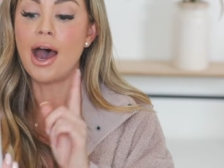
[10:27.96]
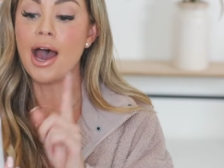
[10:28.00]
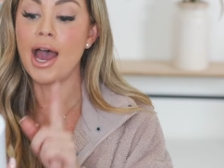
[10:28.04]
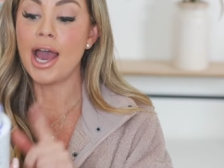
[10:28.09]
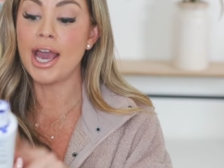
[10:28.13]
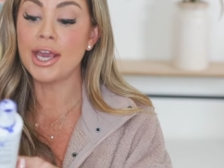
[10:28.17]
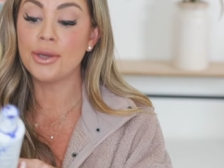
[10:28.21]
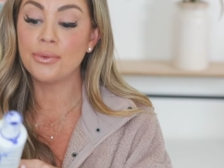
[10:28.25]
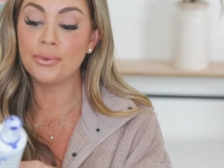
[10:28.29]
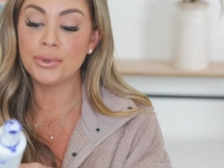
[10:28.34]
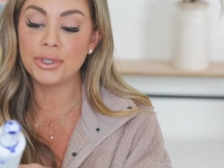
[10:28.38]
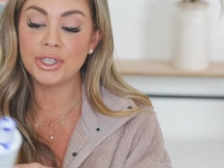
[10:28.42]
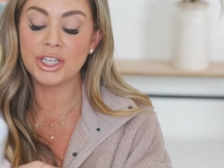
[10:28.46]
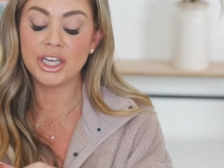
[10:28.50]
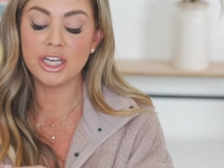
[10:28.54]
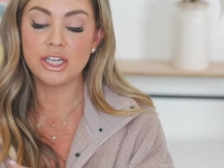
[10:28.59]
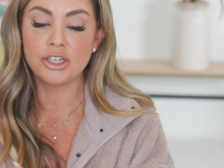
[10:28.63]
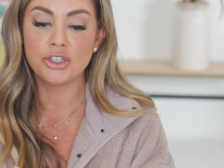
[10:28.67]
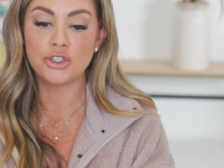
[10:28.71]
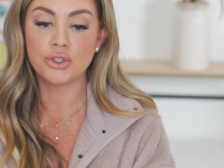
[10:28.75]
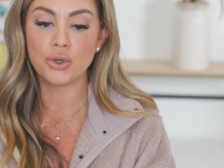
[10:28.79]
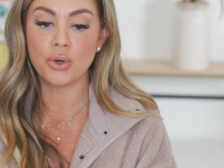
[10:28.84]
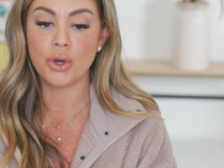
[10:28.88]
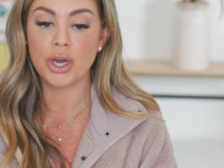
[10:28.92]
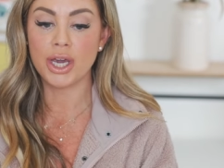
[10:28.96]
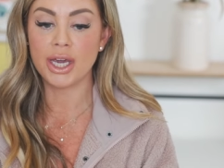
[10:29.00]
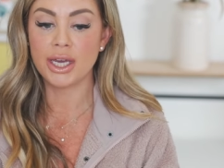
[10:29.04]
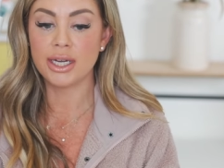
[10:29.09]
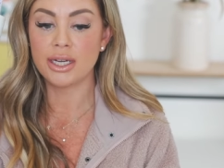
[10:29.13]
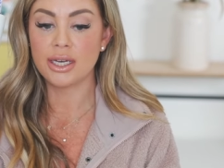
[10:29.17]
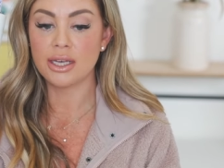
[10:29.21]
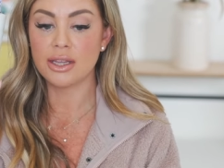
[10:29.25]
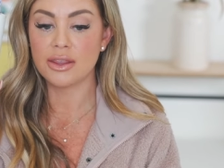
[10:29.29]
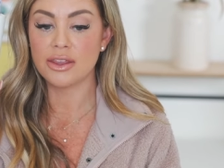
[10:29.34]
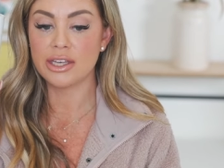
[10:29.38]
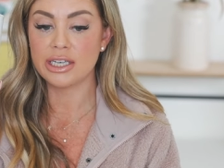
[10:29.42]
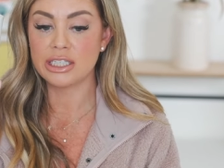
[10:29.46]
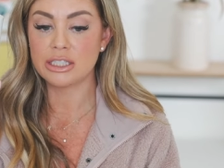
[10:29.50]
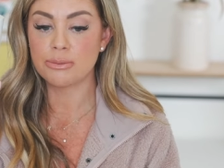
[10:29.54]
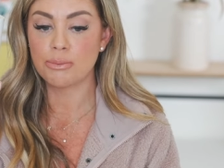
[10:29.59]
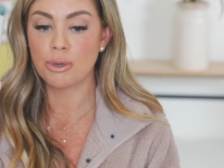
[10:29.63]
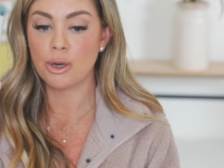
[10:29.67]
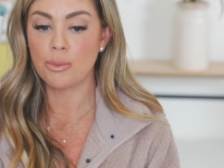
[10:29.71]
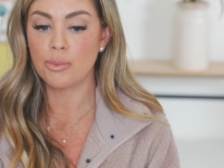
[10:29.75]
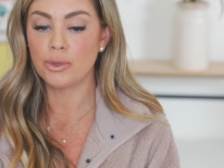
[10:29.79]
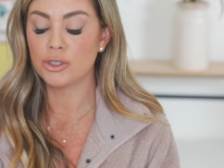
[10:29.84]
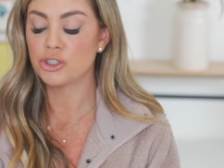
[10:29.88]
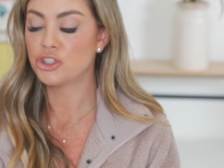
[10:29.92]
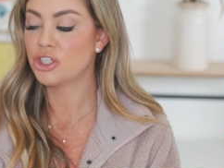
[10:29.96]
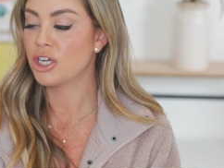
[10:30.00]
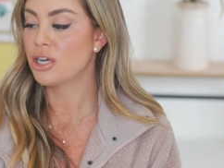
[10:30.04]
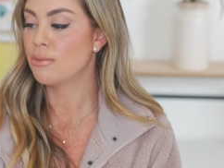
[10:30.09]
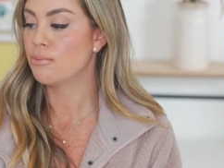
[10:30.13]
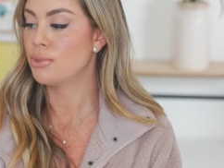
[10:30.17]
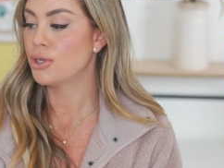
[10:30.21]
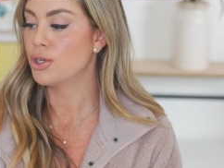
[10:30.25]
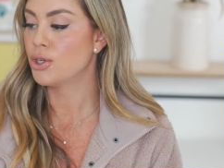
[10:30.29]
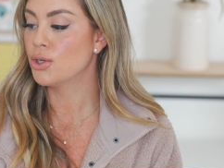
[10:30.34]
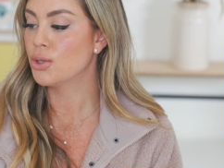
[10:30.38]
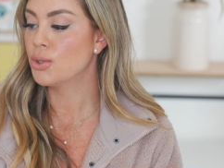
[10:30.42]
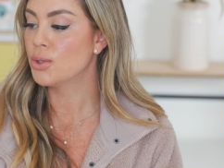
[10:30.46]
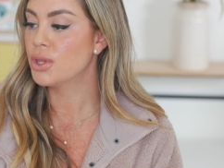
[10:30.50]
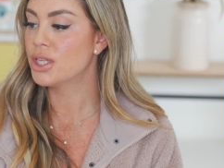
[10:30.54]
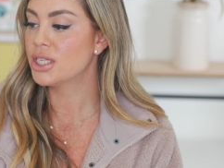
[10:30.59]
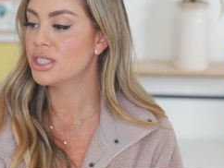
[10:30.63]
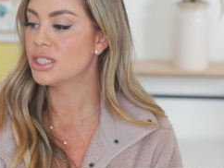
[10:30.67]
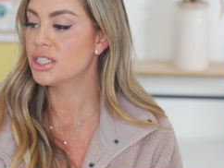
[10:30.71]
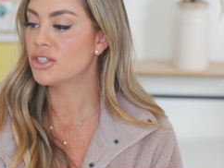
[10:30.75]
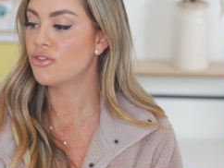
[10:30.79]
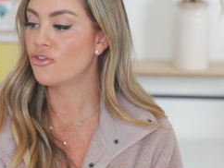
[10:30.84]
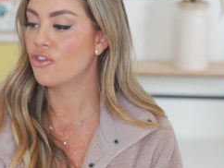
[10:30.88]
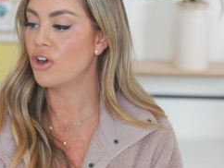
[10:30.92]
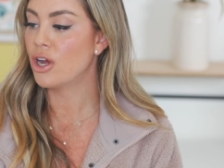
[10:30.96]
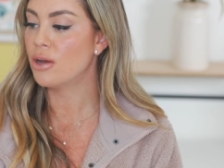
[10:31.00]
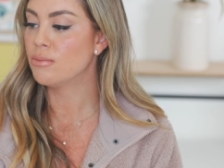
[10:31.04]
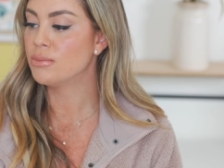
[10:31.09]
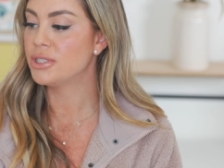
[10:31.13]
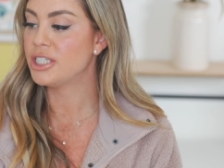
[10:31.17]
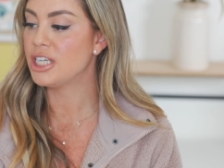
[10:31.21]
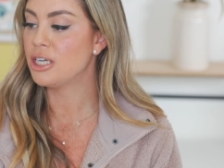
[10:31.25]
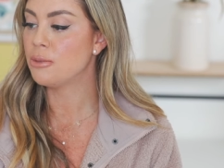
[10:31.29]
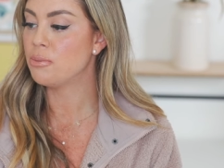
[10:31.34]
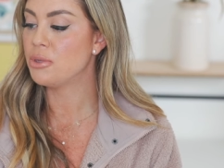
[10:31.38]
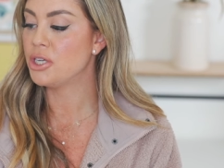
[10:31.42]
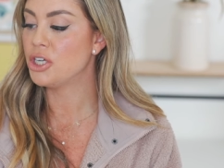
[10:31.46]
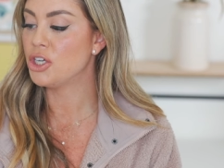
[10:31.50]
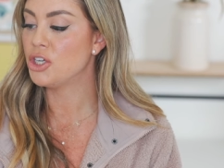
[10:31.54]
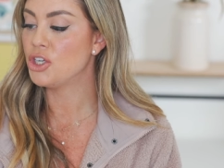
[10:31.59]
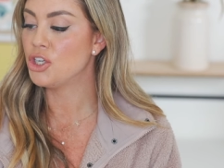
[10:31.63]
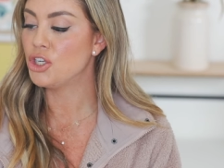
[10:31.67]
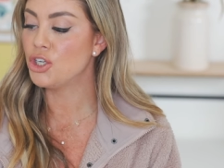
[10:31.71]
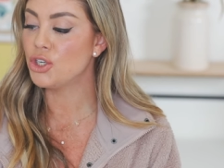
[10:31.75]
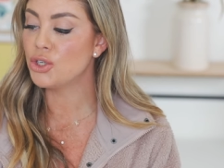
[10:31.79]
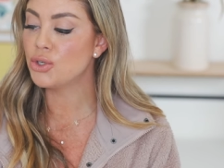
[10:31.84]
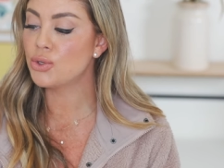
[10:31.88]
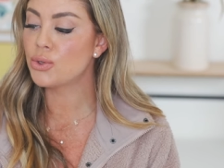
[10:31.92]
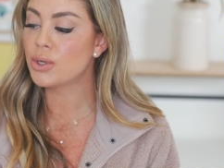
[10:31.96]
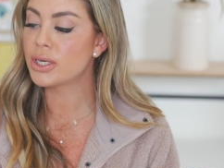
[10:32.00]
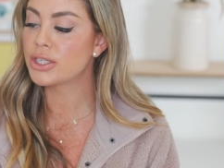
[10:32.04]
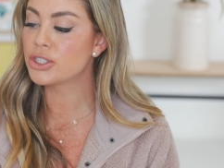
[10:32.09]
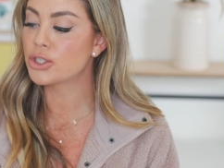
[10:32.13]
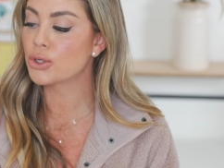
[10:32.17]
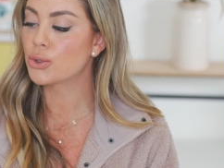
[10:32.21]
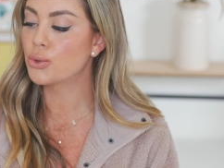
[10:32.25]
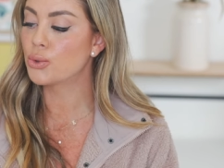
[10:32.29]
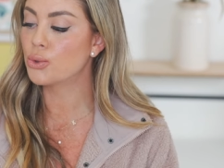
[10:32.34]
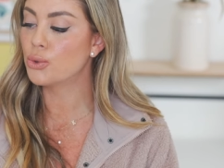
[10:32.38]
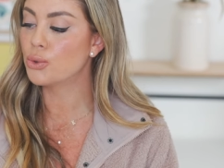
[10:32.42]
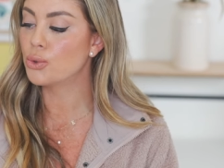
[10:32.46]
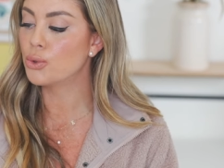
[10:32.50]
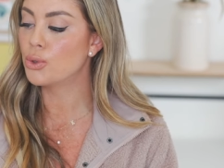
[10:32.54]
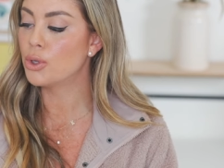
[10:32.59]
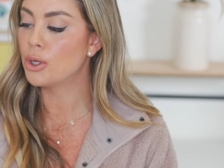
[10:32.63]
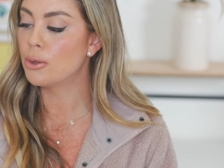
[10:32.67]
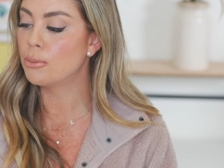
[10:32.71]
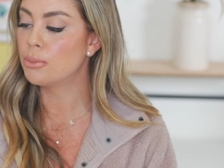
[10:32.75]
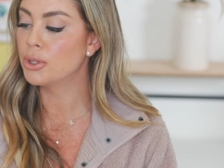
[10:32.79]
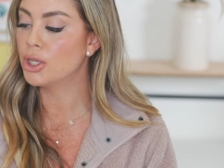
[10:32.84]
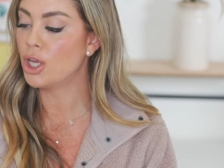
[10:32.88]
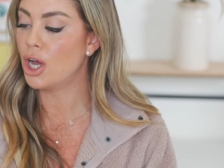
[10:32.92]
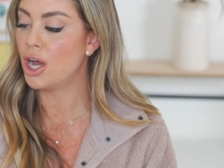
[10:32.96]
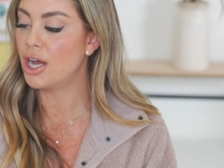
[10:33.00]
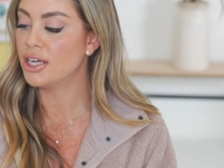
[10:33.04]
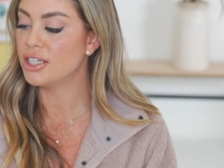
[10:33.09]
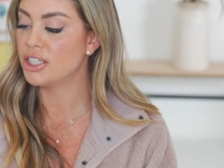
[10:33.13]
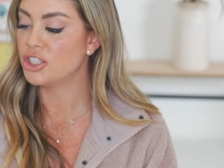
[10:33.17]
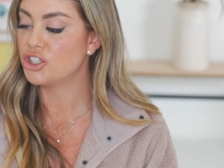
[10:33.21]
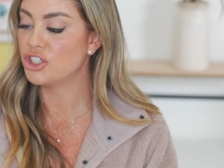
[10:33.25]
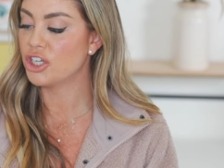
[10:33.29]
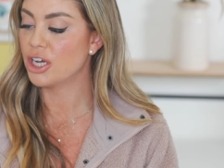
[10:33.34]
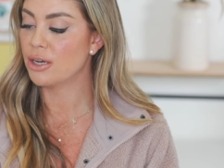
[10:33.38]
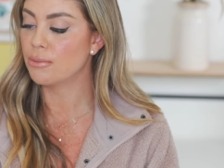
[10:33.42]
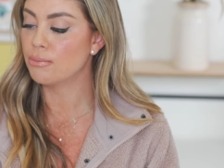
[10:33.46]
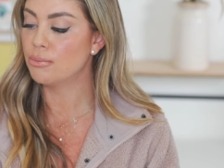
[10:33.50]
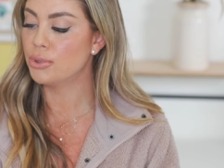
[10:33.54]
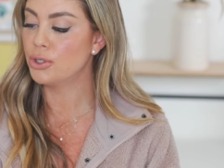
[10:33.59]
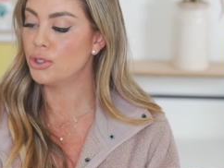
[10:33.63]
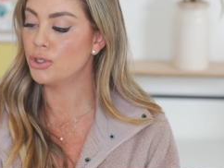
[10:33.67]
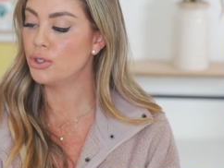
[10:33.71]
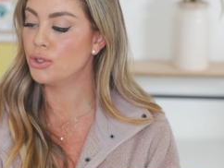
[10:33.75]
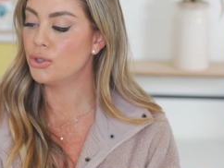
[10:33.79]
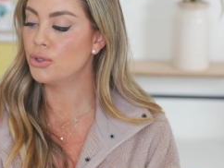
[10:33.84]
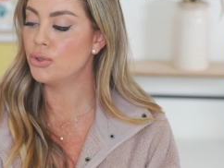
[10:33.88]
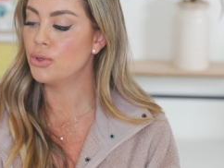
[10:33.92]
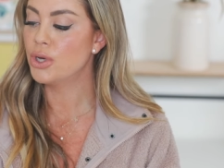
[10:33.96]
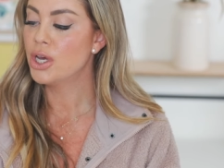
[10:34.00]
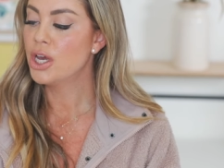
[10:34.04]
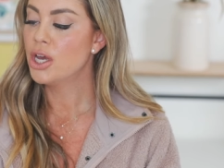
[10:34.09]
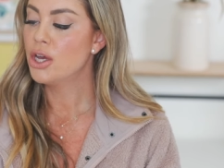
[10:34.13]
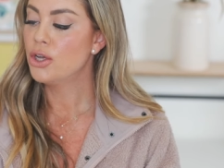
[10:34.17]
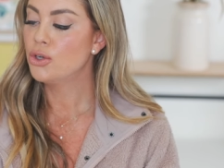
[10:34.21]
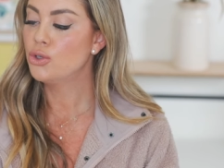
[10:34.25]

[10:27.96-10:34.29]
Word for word: I really enjoyed this purple shampoo. This is from DpHUE. It's a cool blonde shampoo.